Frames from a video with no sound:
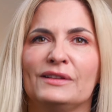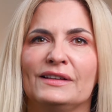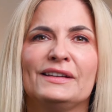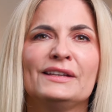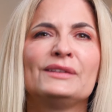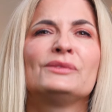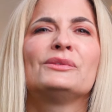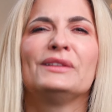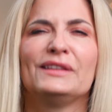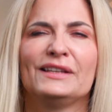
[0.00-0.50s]

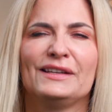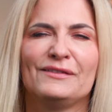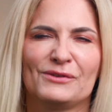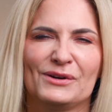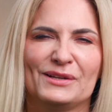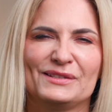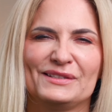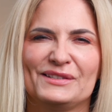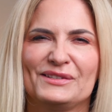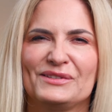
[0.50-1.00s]
it will leave
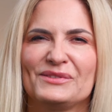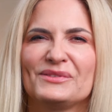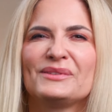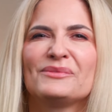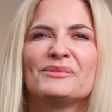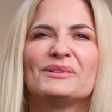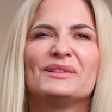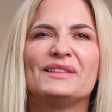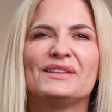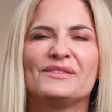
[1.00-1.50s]
residue.
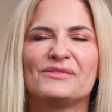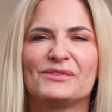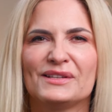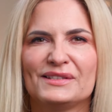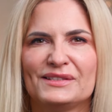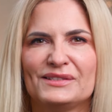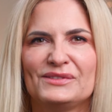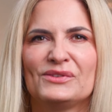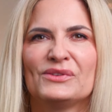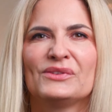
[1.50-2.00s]
It will leave
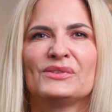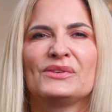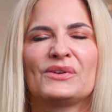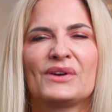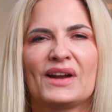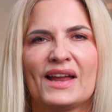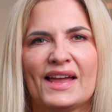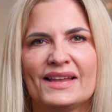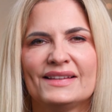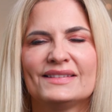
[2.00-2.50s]
residue on
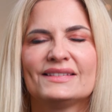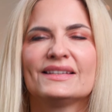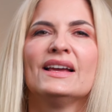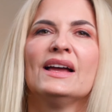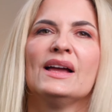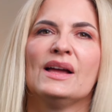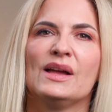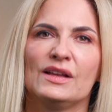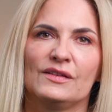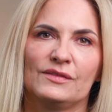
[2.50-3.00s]
your hands,
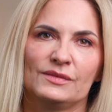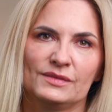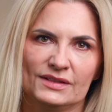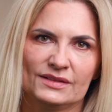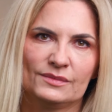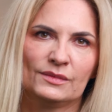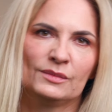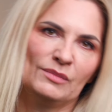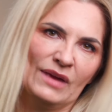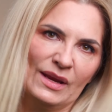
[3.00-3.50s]

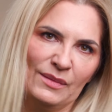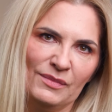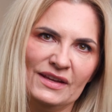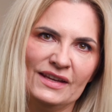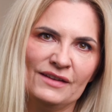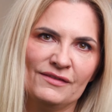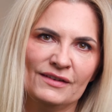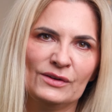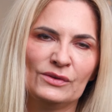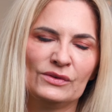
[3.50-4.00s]
maybe
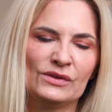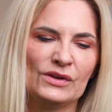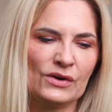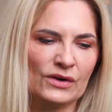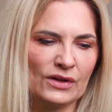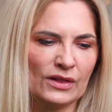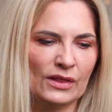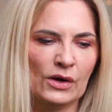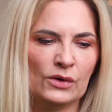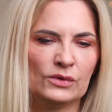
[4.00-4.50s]
even on your
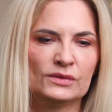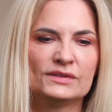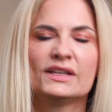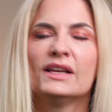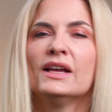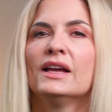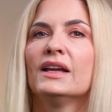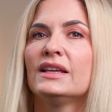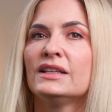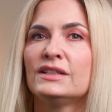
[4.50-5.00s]
clothes.
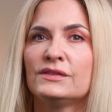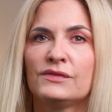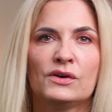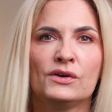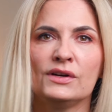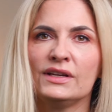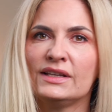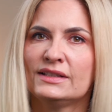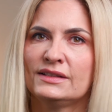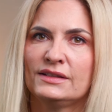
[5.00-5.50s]
It's
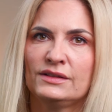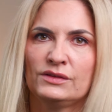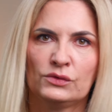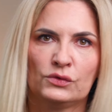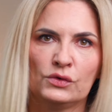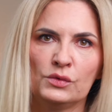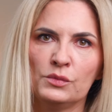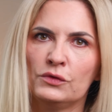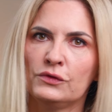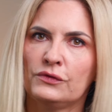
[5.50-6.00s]
very easy
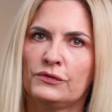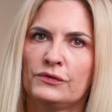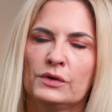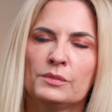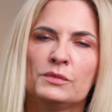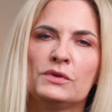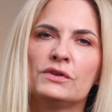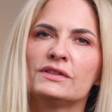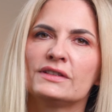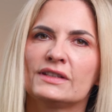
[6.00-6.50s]
to remove
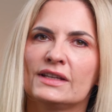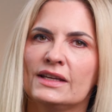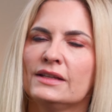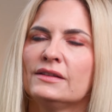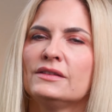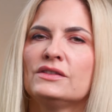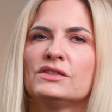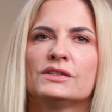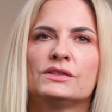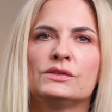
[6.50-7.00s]
from your
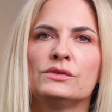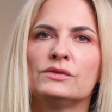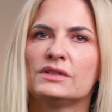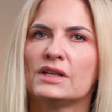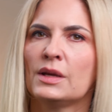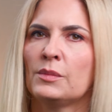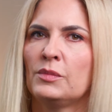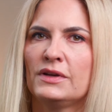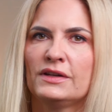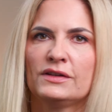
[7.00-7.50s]
skin. Just use
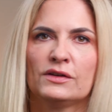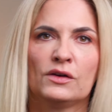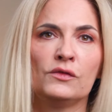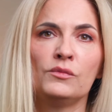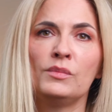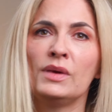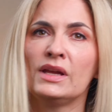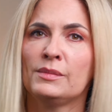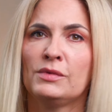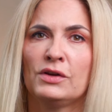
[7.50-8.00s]
a bit
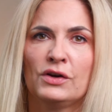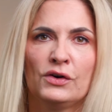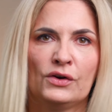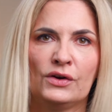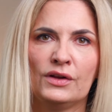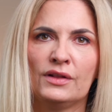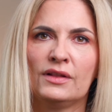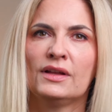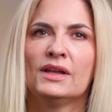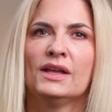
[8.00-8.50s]
of baby
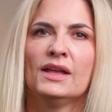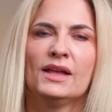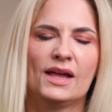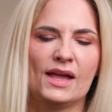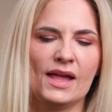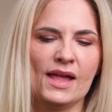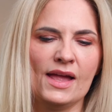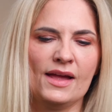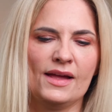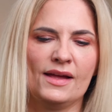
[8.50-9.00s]
oil
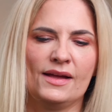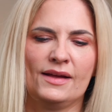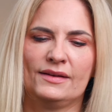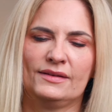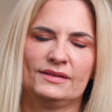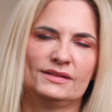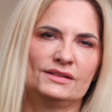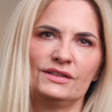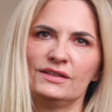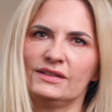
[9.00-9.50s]

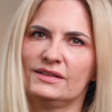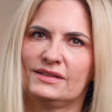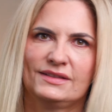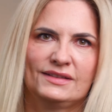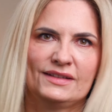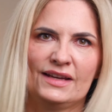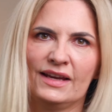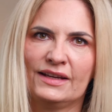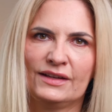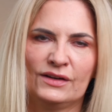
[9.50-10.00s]
and
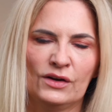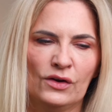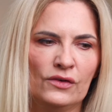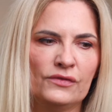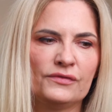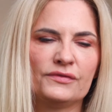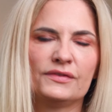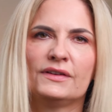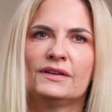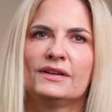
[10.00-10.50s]
just take it
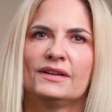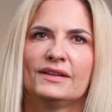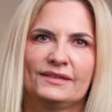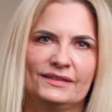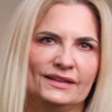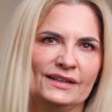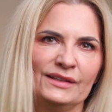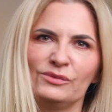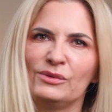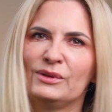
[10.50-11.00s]
off.
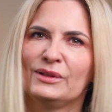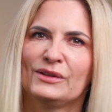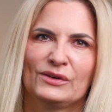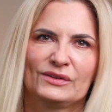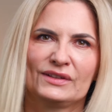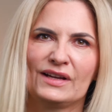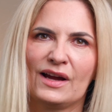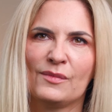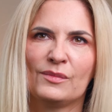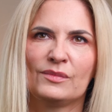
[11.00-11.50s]
It will
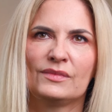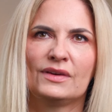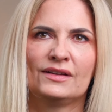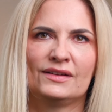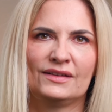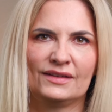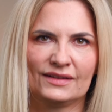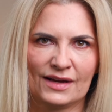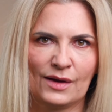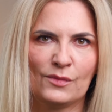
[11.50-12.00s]
not
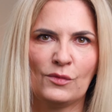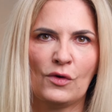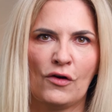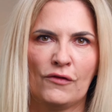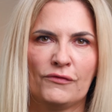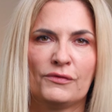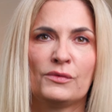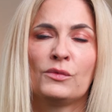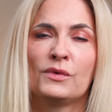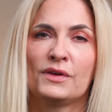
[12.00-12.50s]
come
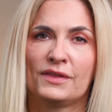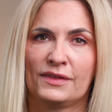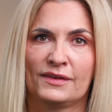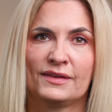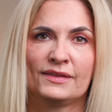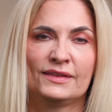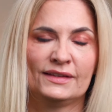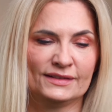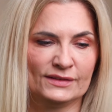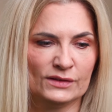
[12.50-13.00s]
off with
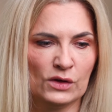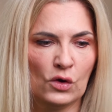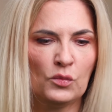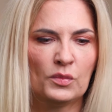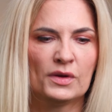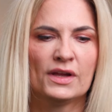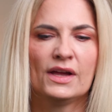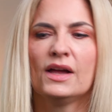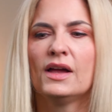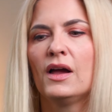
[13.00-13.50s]
the
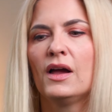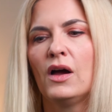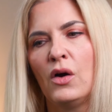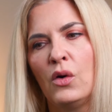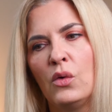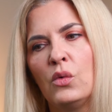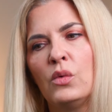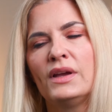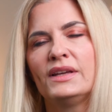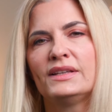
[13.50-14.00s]
soap.
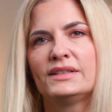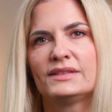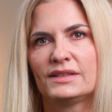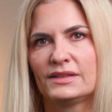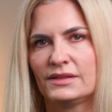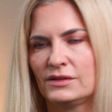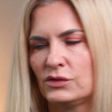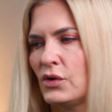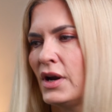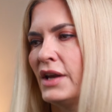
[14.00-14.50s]

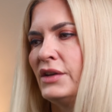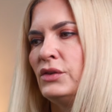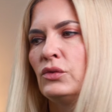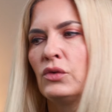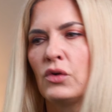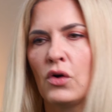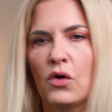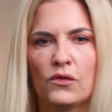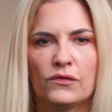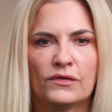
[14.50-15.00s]
Always try to
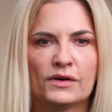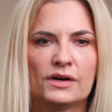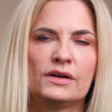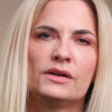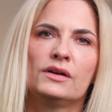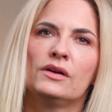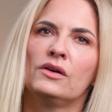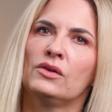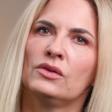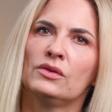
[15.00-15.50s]

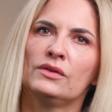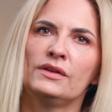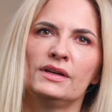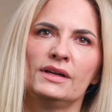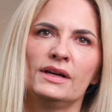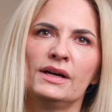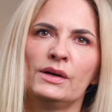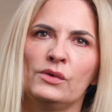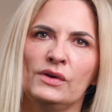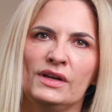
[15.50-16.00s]
cover all
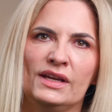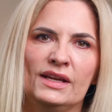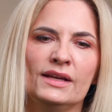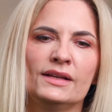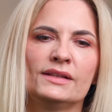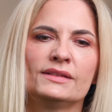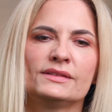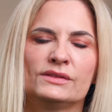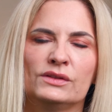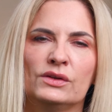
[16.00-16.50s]
the
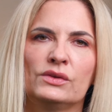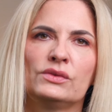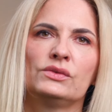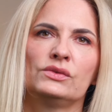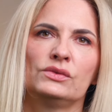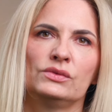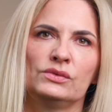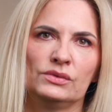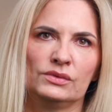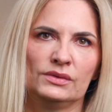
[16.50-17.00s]
areas, not
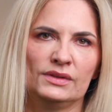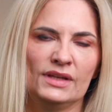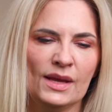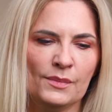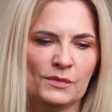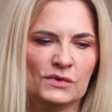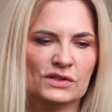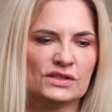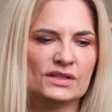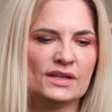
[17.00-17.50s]
to
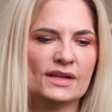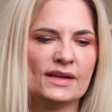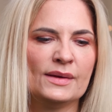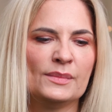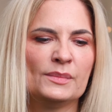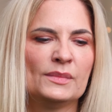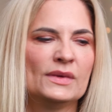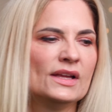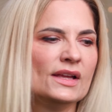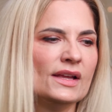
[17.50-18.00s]
damage
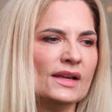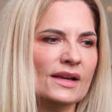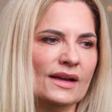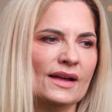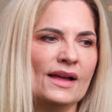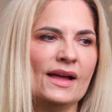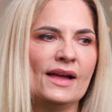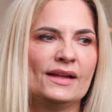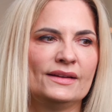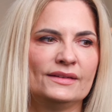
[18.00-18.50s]
them,
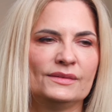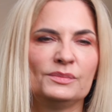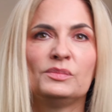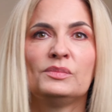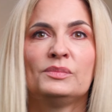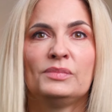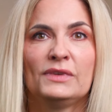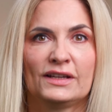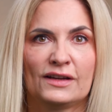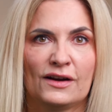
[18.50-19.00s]
and
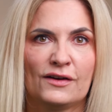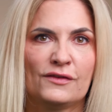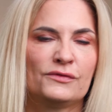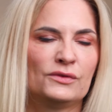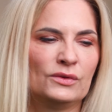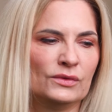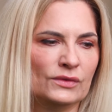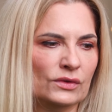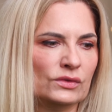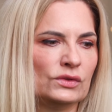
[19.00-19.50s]
be
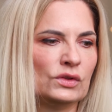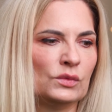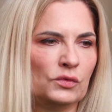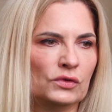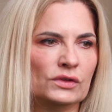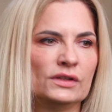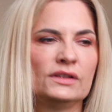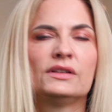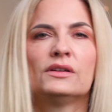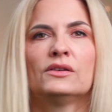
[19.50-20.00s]
careful not to
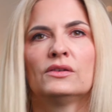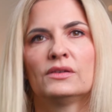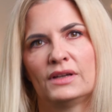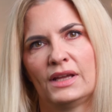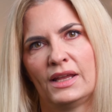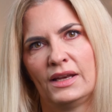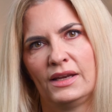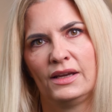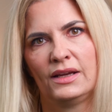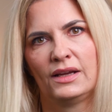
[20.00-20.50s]
put it on
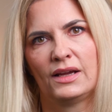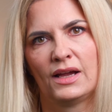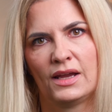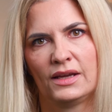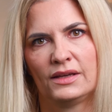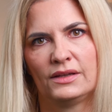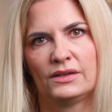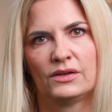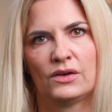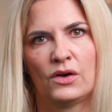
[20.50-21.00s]
any
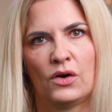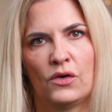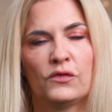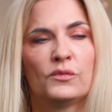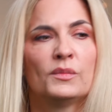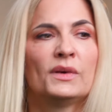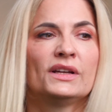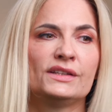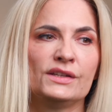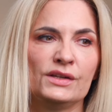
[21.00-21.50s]
kind
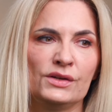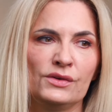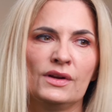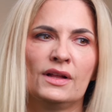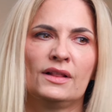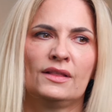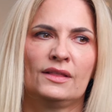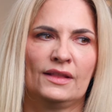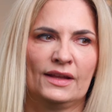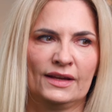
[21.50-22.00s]
of
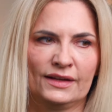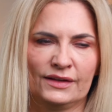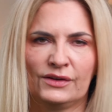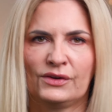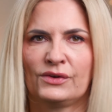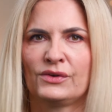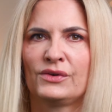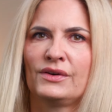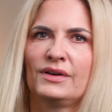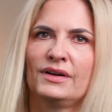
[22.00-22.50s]
material like
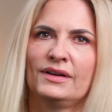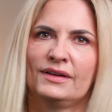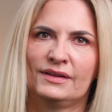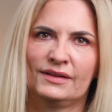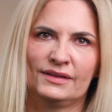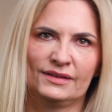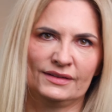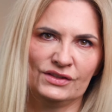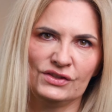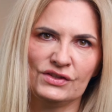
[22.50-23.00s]
your
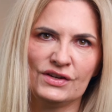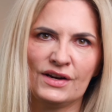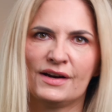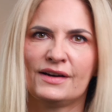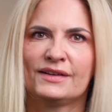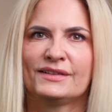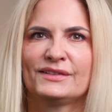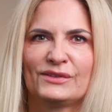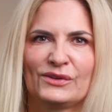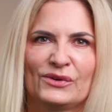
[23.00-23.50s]

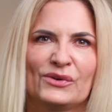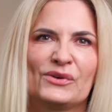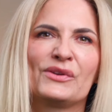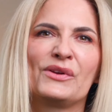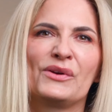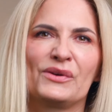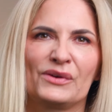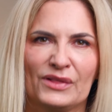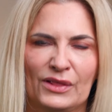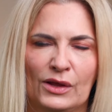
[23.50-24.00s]
chairs or
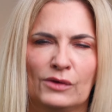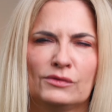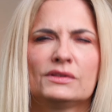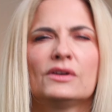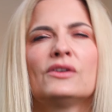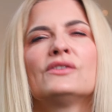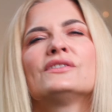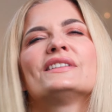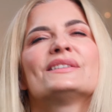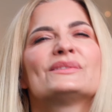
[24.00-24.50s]
your clothes,
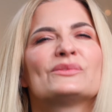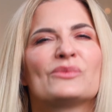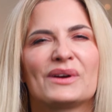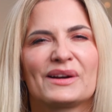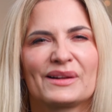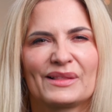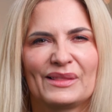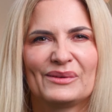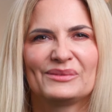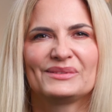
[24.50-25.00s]
or just
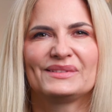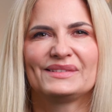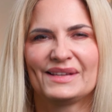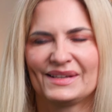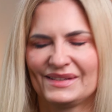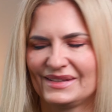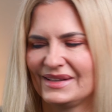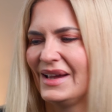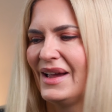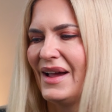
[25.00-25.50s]
wear clothes
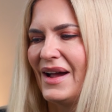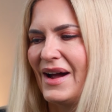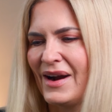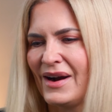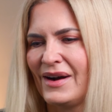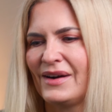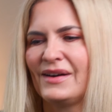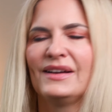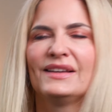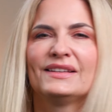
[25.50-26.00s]
that
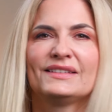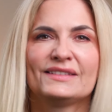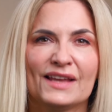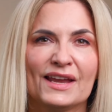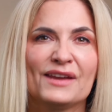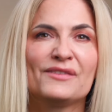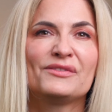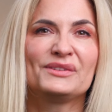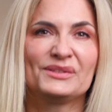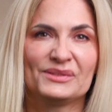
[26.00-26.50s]
are
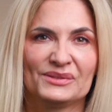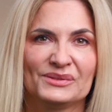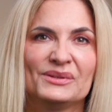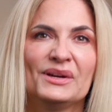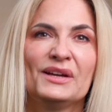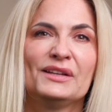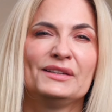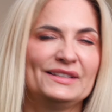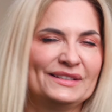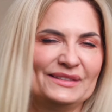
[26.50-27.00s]
safe to
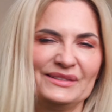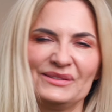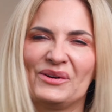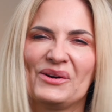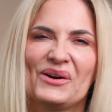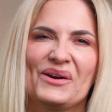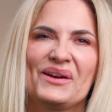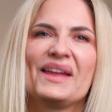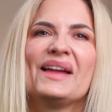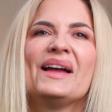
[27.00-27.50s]

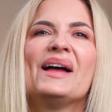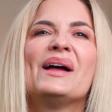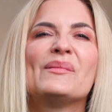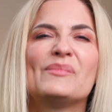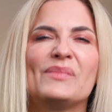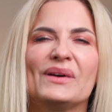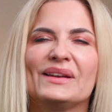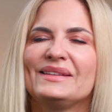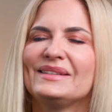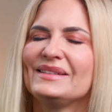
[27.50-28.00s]
destroy.
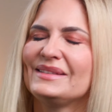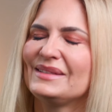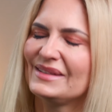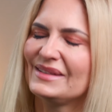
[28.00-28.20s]
But